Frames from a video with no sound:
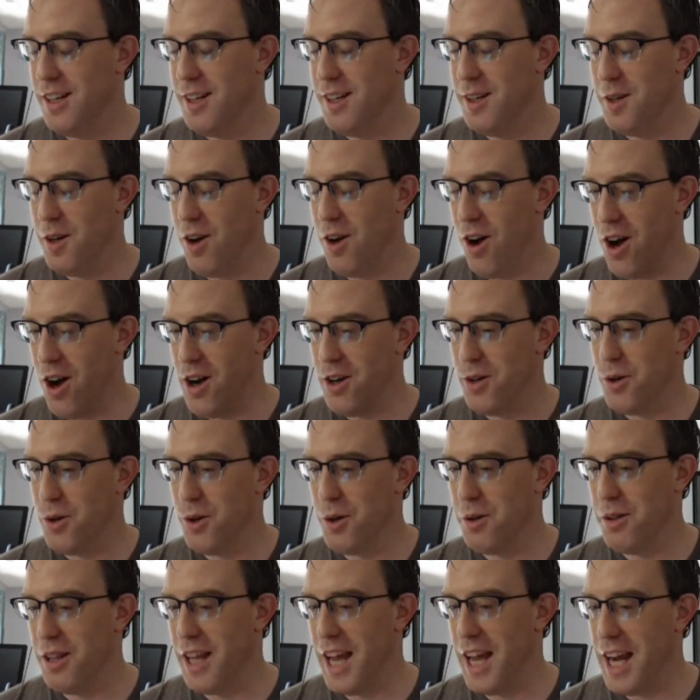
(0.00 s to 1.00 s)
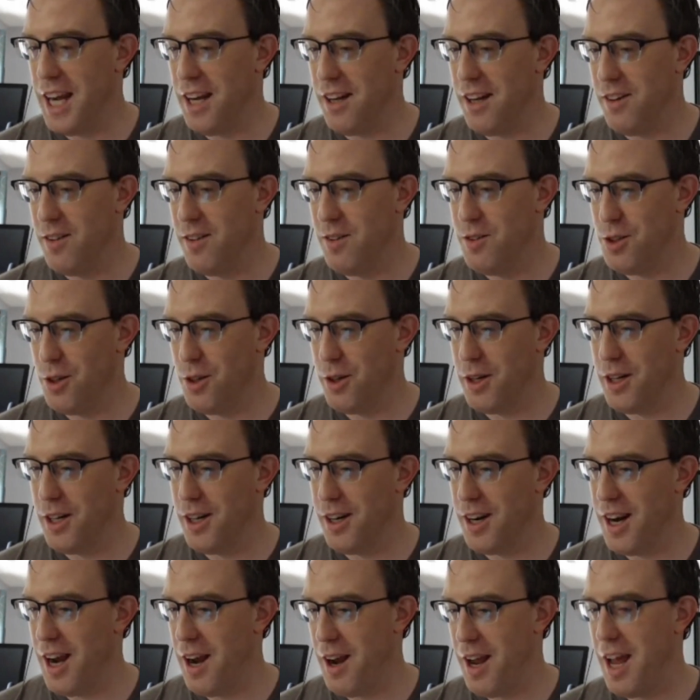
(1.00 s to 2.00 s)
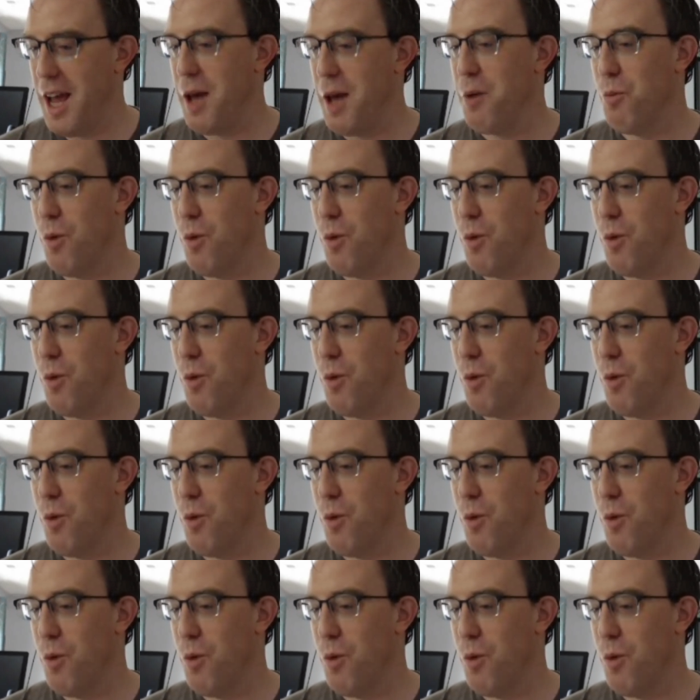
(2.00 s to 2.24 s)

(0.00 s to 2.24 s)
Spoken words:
onto a lane. So and